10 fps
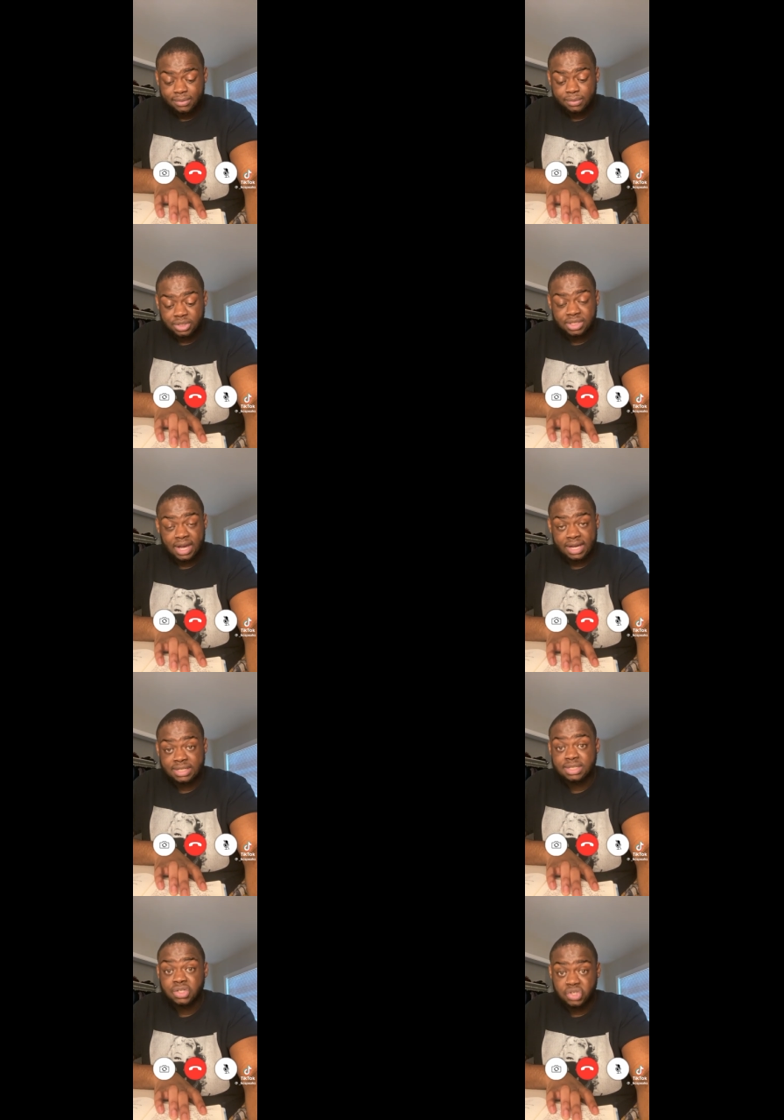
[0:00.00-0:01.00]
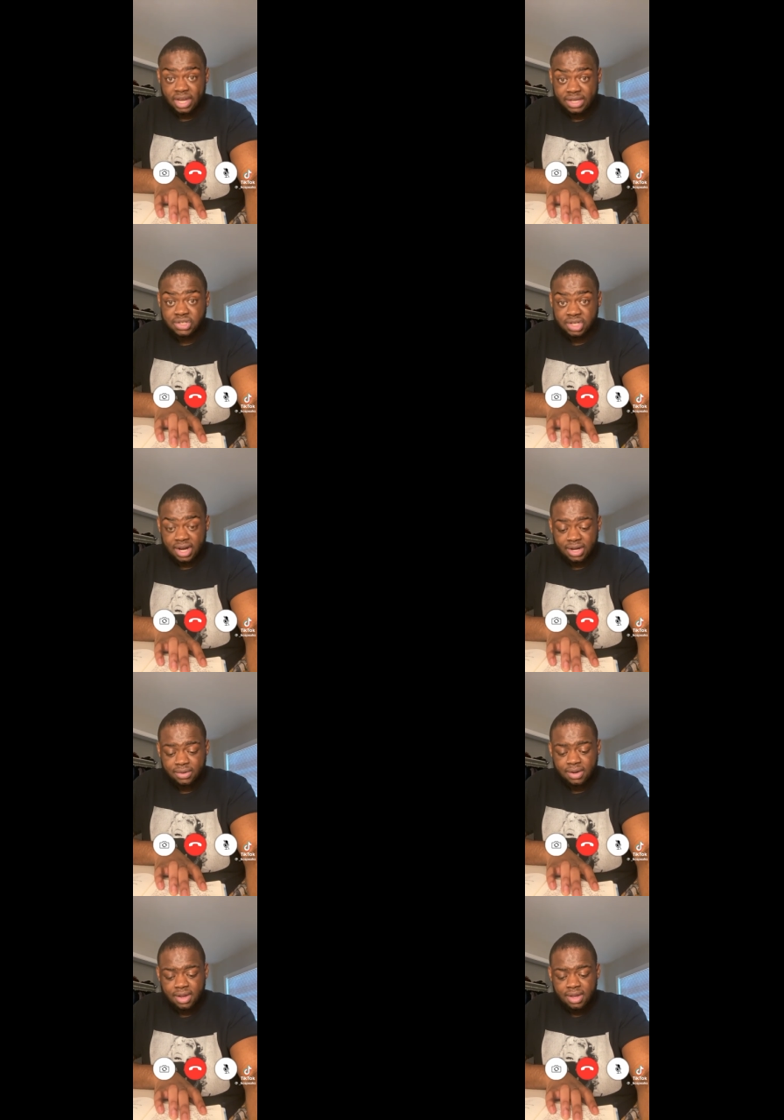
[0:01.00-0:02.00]
when she has Jay's child,
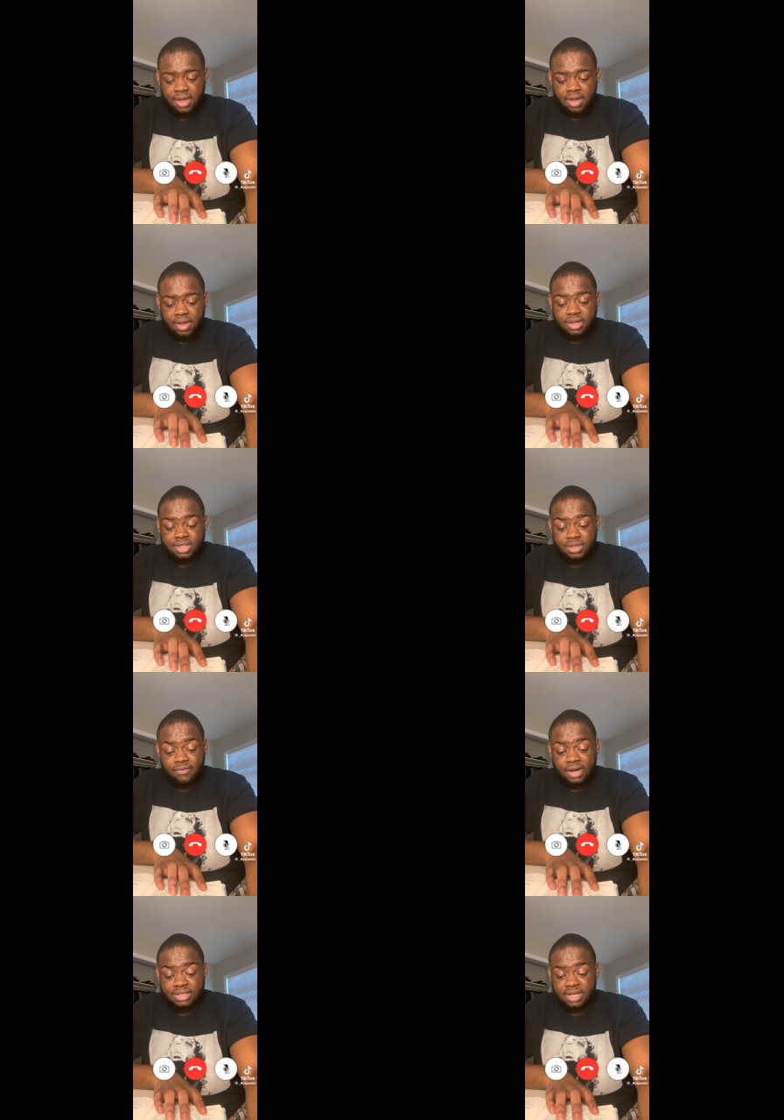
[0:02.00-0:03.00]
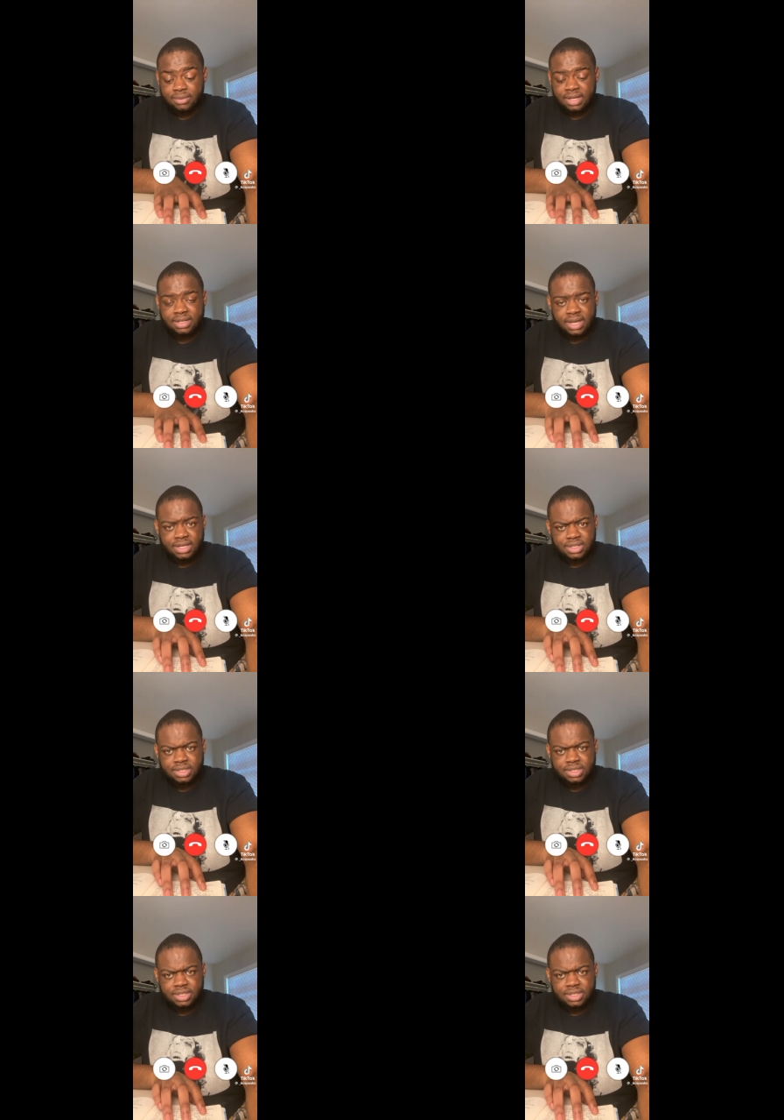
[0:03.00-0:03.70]
she finds out that Deja is